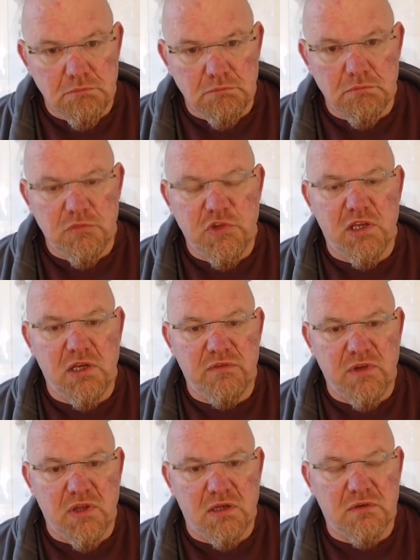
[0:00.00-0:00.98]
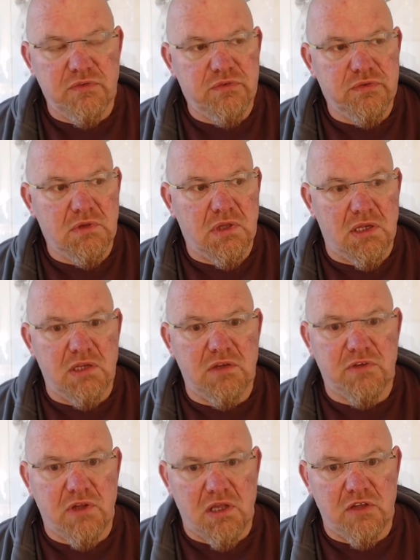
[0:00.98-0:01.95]
take care of your health, and it
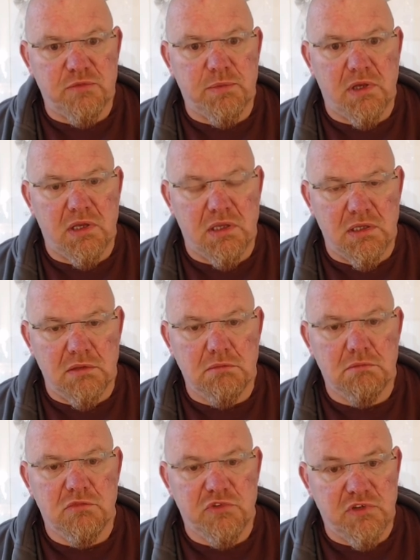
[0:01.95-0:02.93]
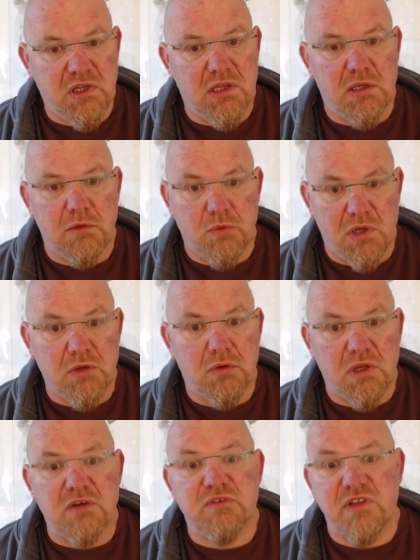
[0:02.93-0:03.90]
starts by seeing where your
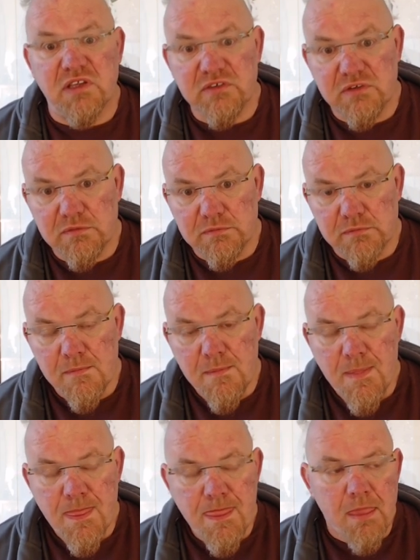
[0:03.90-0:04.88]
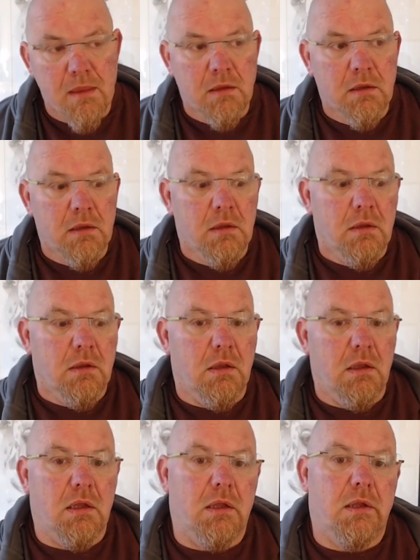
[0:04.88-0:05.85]
health is.
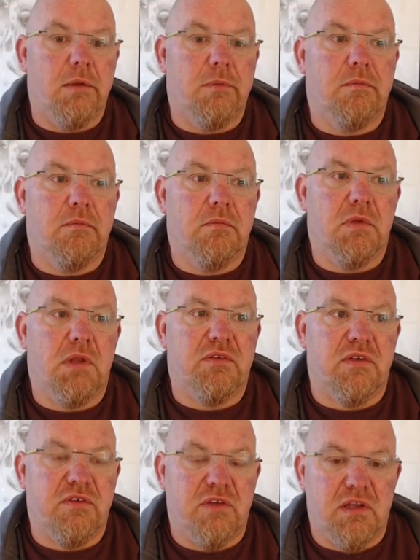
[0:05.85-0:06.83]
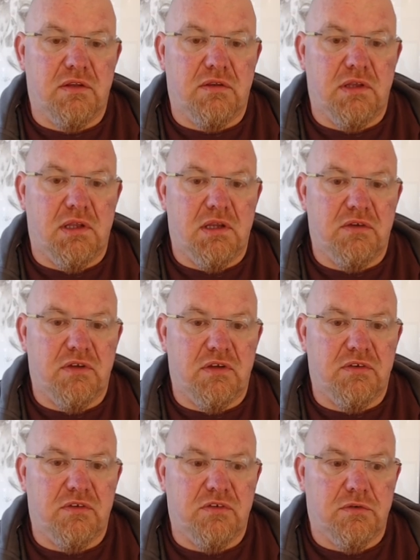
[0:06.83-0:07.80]
As I said, the
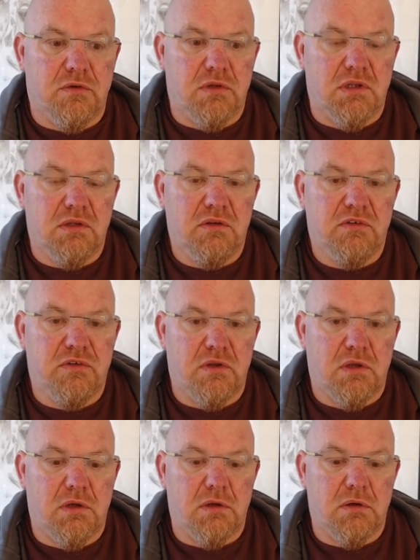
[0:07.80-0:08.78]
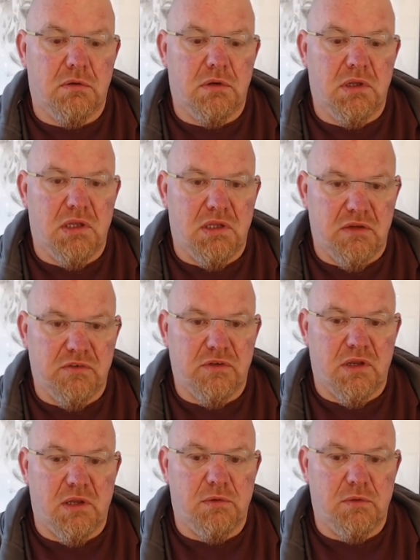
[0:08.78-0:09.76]
NHS is struggling, so it is
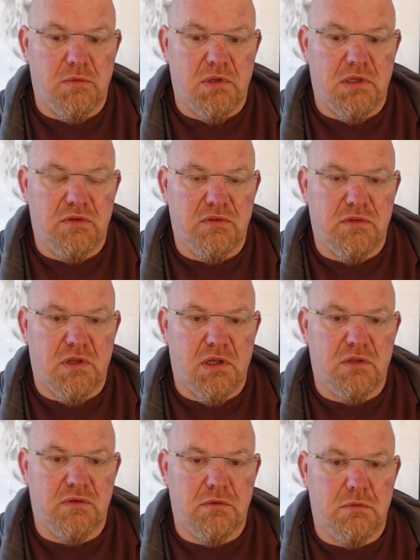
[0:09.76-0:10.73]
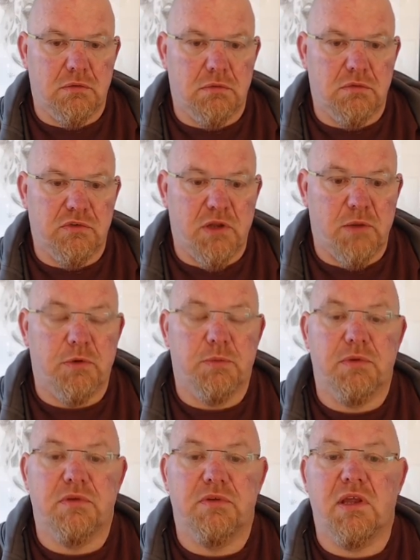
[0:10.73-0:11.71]
time that we start to step up
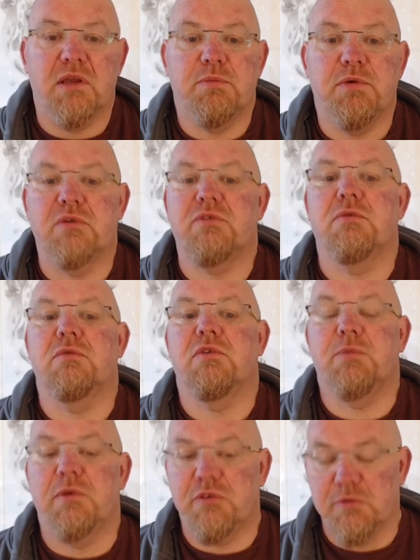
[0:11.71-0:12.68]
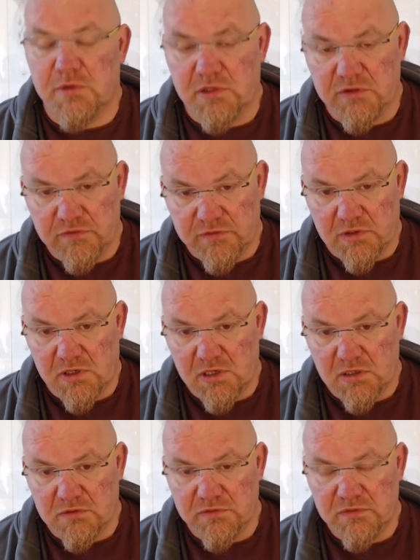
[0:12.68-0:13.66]
and take personal responsibility for our health.